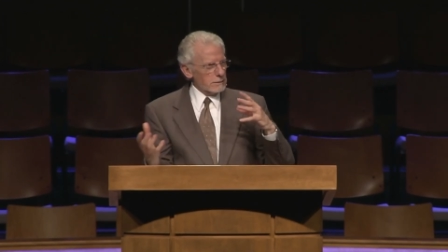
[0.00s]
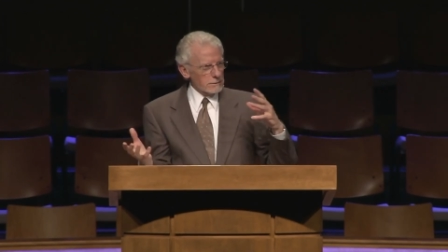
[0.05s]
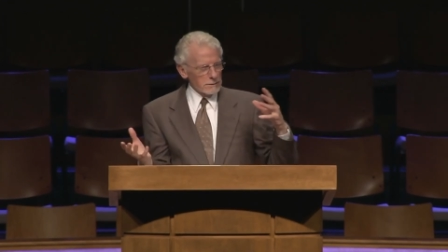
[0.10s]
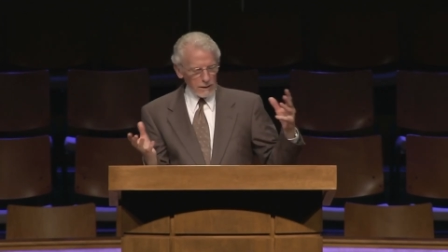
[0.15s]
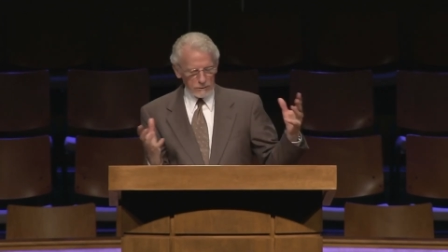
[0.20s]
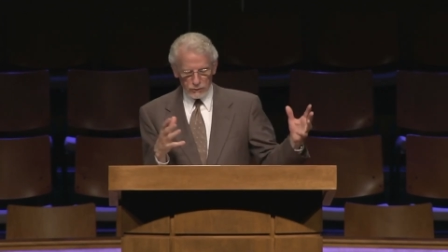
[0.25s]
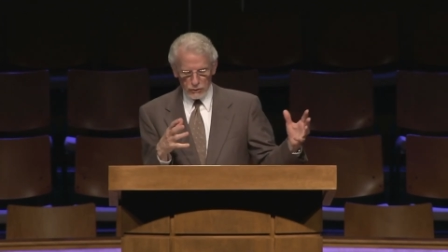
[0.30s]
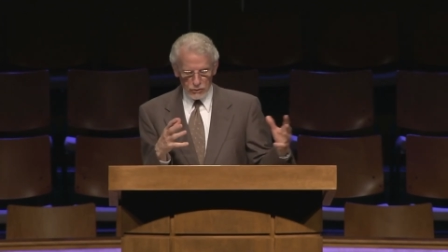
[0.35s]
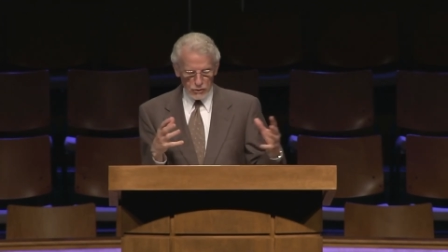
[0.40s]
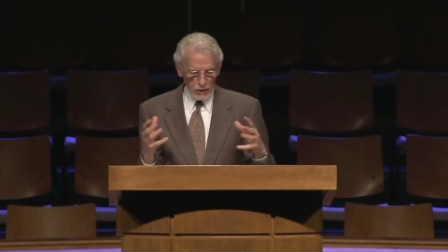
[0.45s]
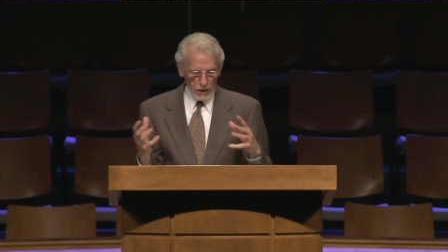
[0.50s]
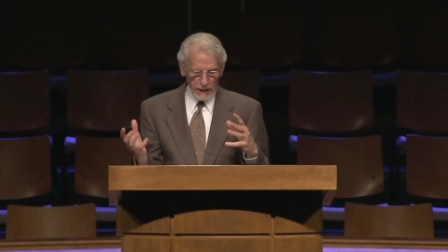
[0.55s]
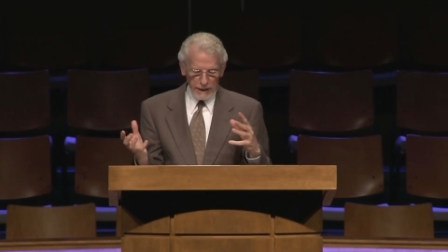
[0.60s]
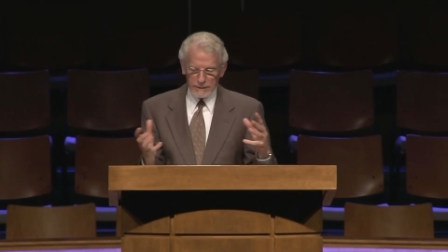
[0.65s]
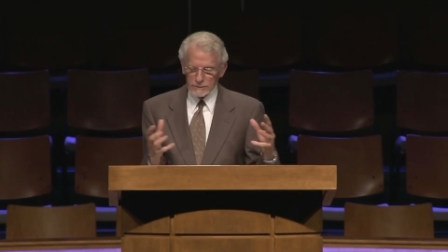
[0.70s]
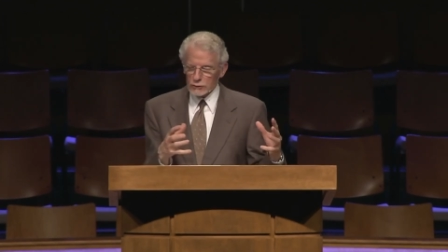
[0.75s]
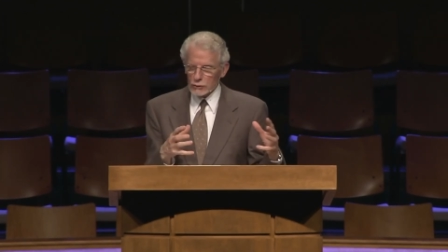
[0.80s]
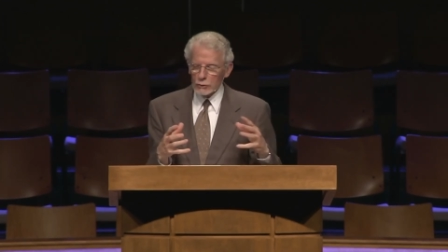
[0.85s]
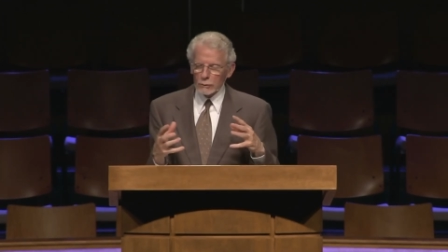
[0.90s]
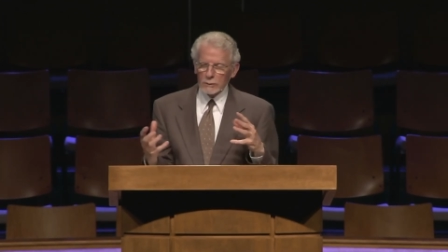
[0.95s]
doesn't
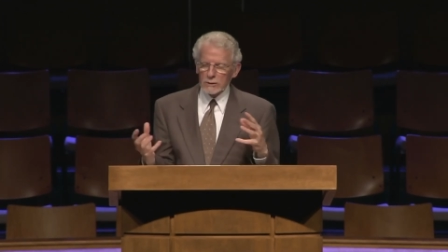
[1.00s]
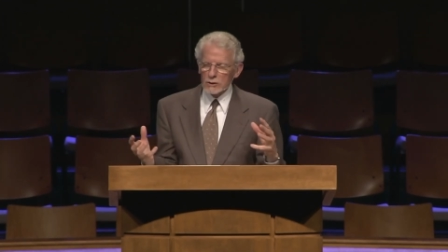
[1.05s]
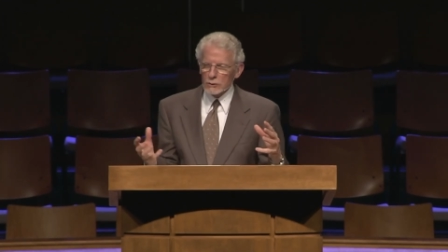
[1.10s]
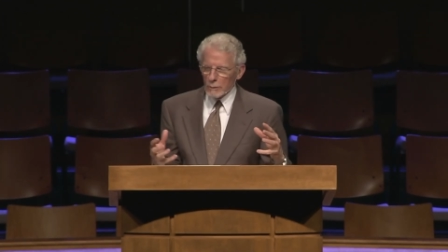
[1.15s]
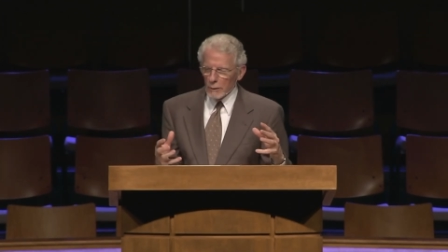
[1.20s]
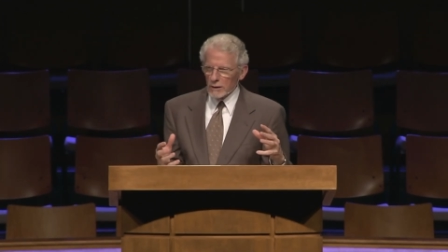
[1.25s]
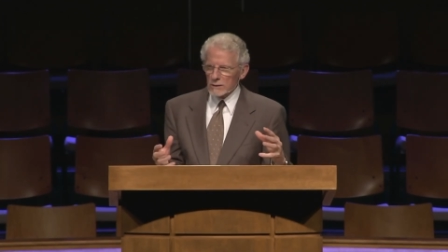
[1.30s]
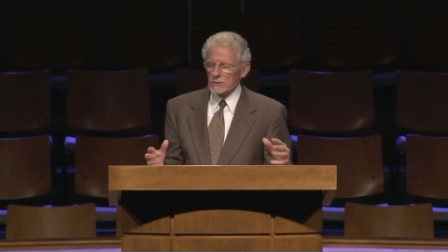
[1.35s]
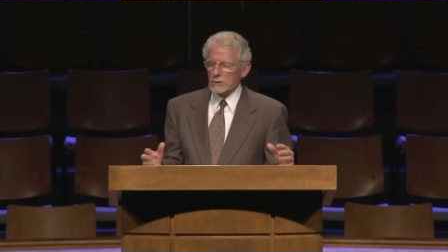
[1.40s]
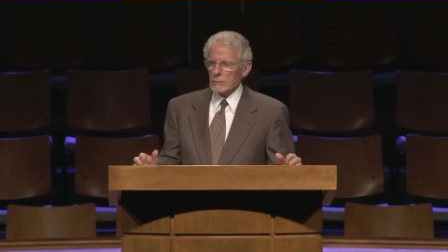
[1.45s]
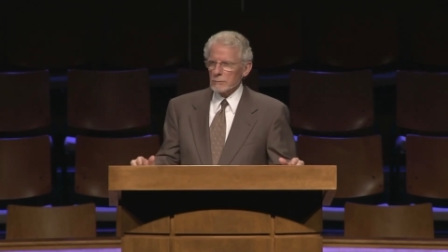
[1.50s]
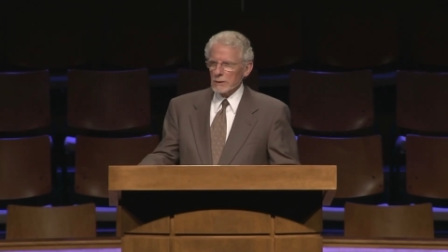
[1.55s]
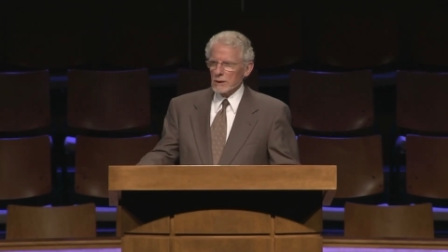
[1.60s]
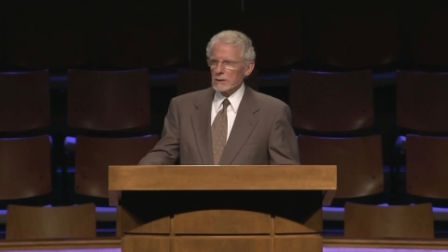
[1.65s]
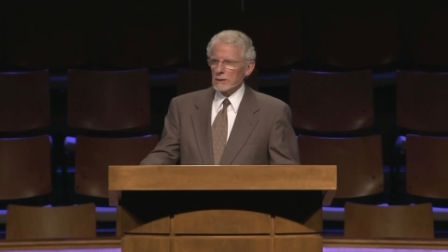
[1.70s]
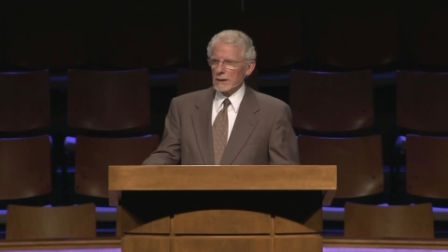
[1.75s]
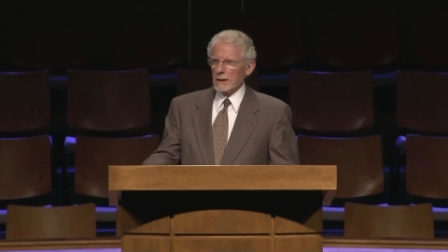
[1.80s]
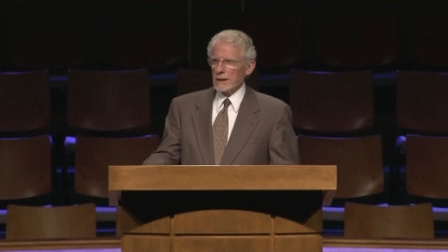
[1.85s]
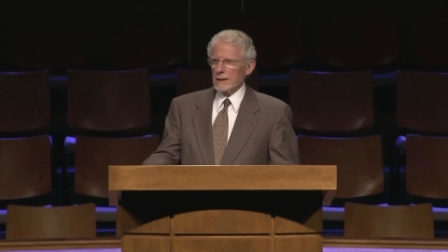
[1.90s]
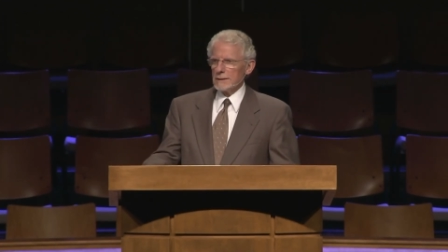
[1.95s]
change the
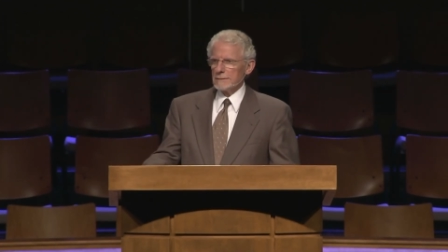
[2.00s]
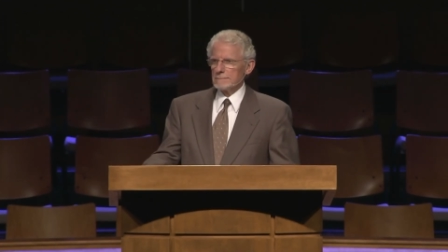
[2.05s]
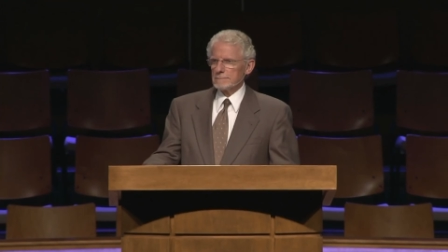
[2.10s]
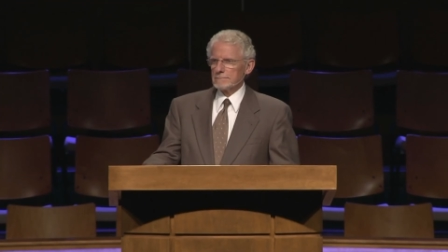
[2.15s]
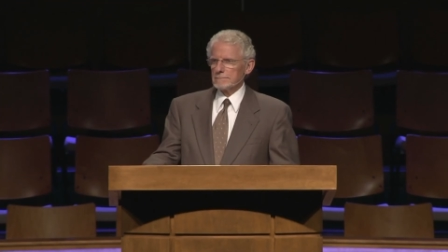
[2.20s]
responsibility.